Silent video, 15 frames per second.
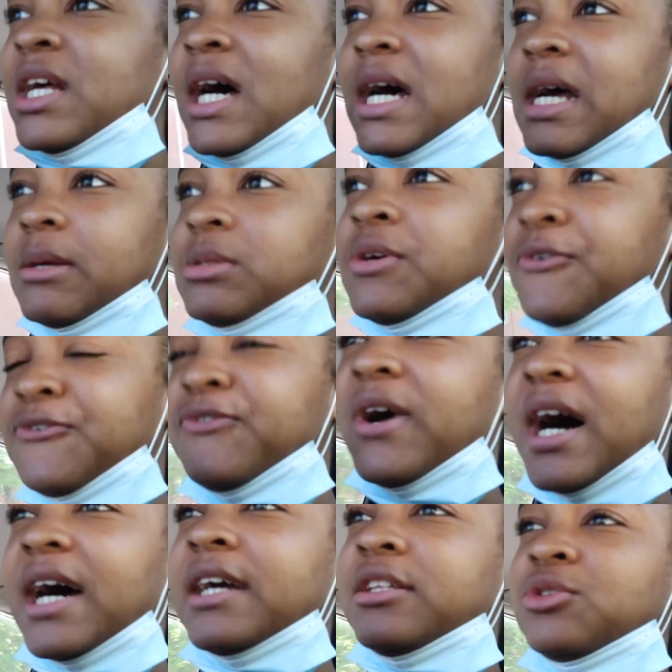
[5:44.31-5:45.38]
time to
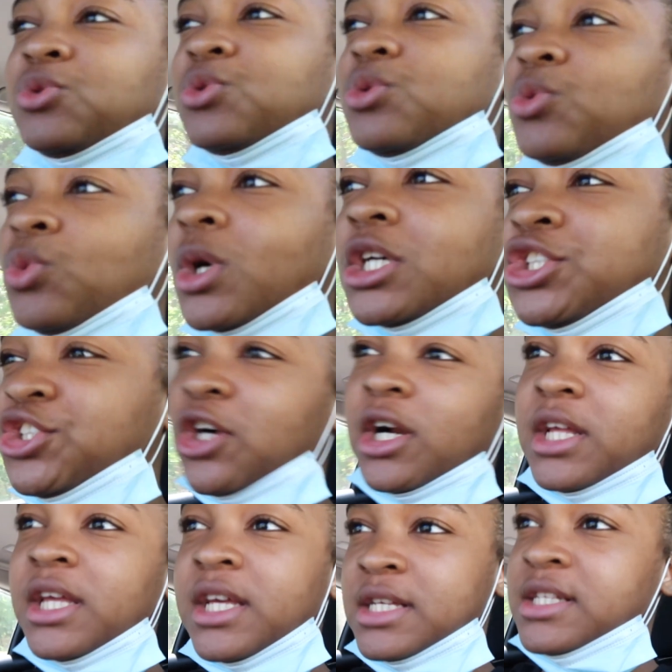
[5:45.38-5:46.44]
find where
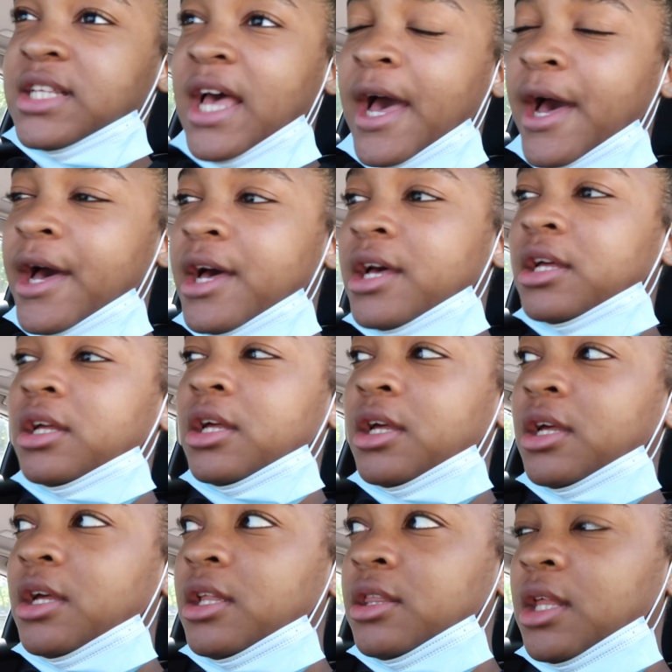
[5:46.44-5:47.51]
Shawty is at
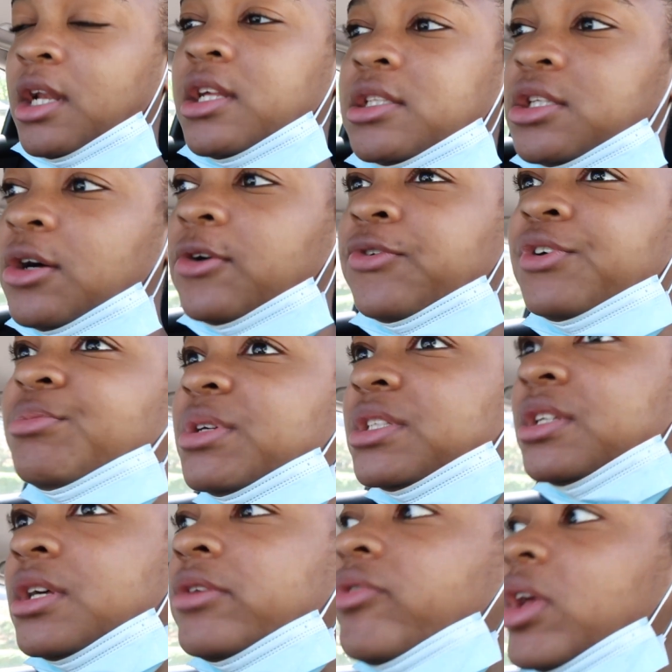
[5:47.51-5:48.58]
than it took for me
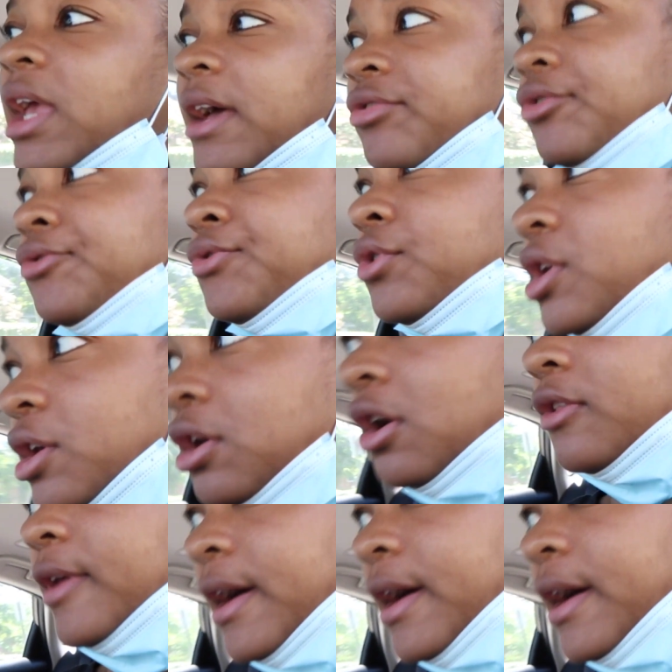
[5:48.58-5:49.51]
to even get the food and all